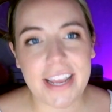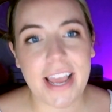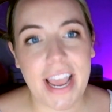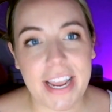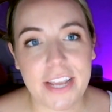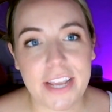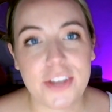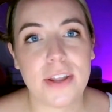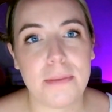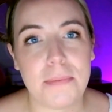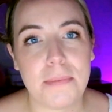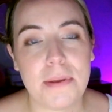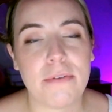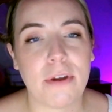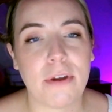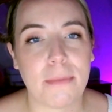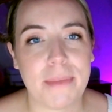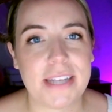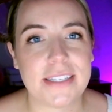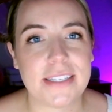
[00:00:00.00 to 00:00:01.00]
I could be
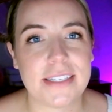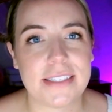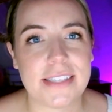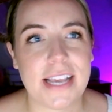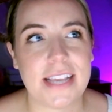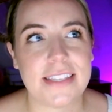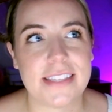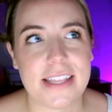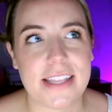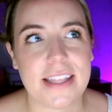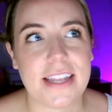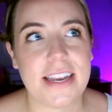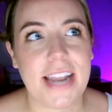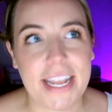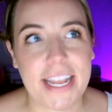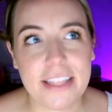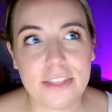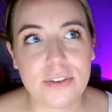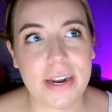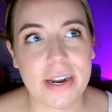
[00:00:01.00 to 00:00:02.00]
romanticizing the
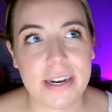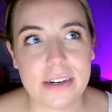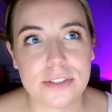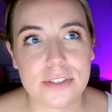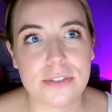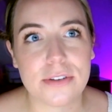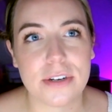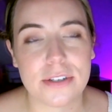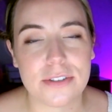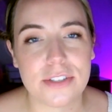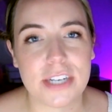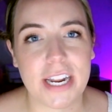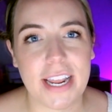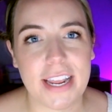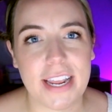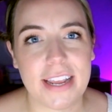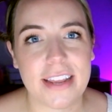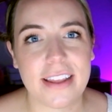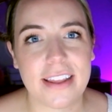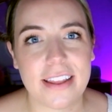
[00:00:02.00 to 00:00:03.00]
ninth graders
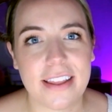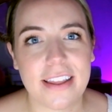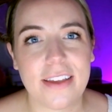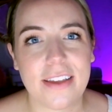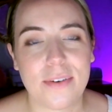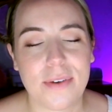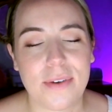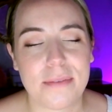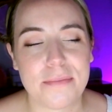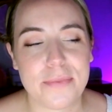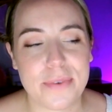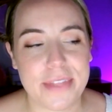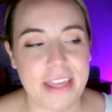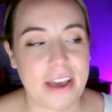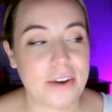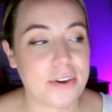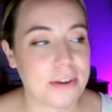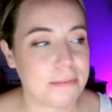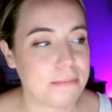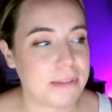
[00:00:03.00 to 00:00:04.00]
crocheting
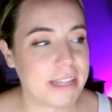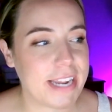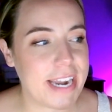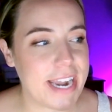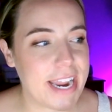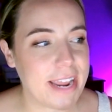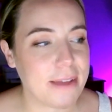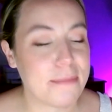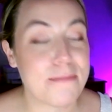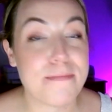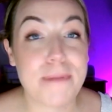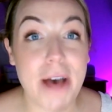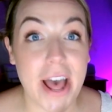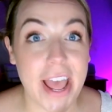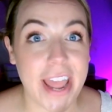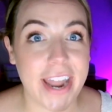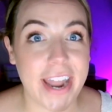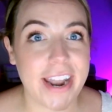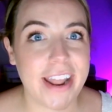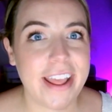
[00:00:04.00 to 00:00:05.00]
without complaining,
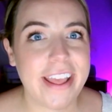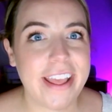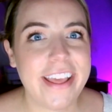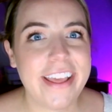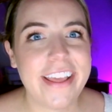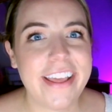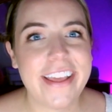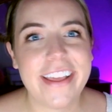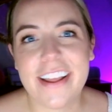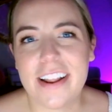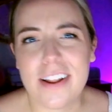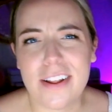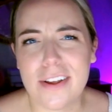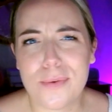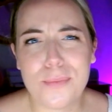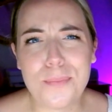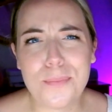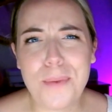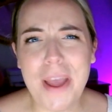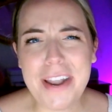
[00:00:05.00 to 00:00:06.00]
but
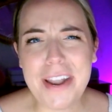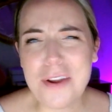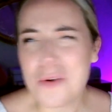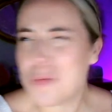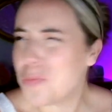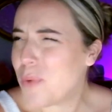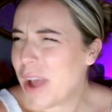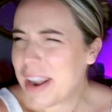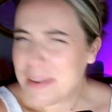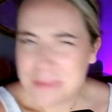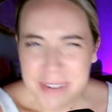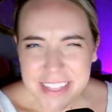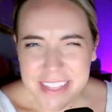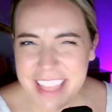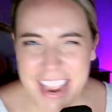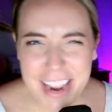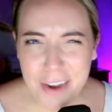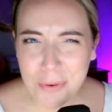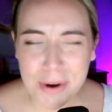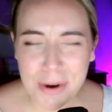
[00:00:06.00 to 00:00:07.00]
when would
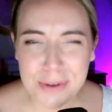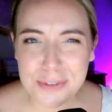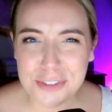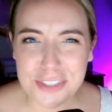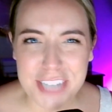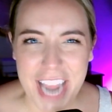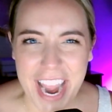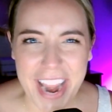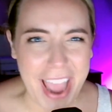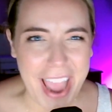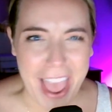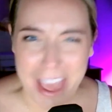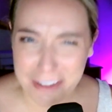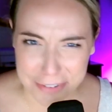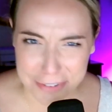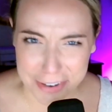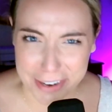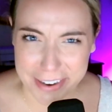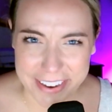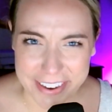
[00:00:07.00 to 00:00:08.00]
they crochet
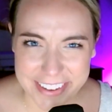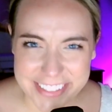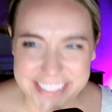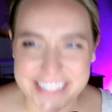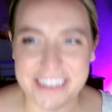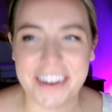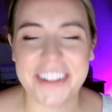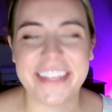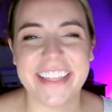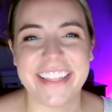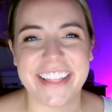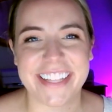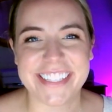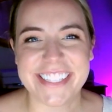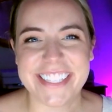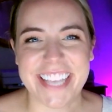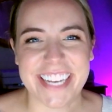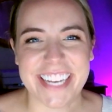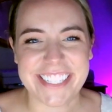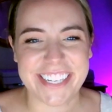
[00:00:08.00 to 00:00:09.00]
ever? So I think
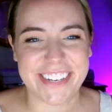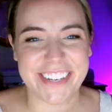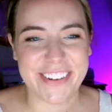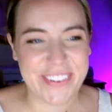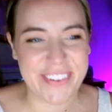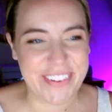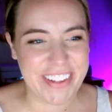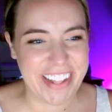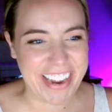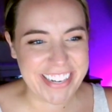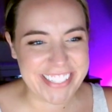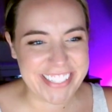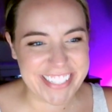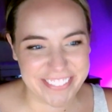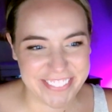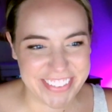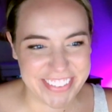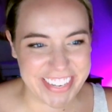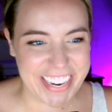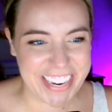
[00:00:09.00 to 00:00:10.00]
that's such a cool
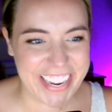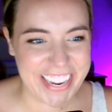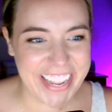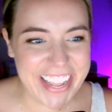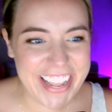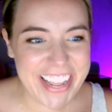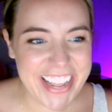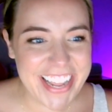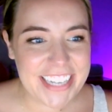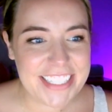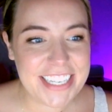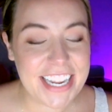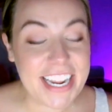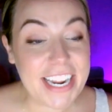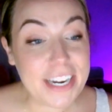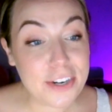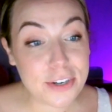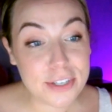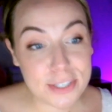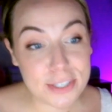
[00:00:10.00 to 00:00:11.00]
activity
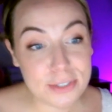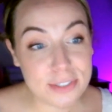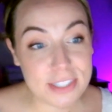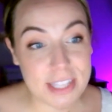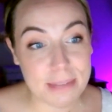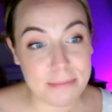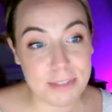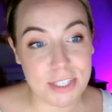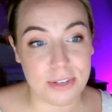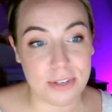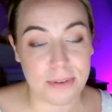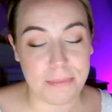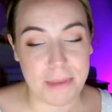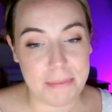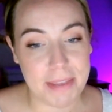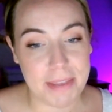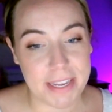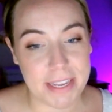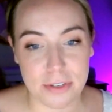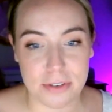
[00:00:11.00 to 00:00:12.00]
to introduce them to,
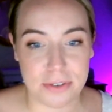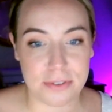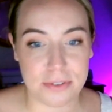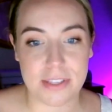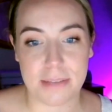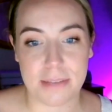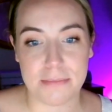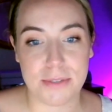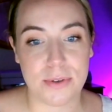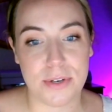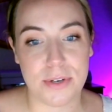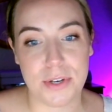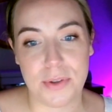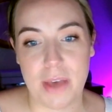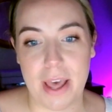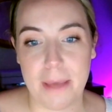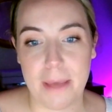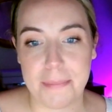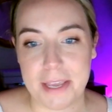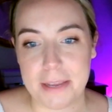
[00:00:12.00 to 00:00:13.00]
maybe introduce them to a
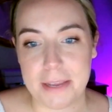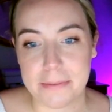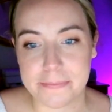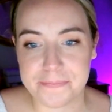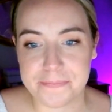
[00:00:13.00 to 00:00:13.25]
new hobby.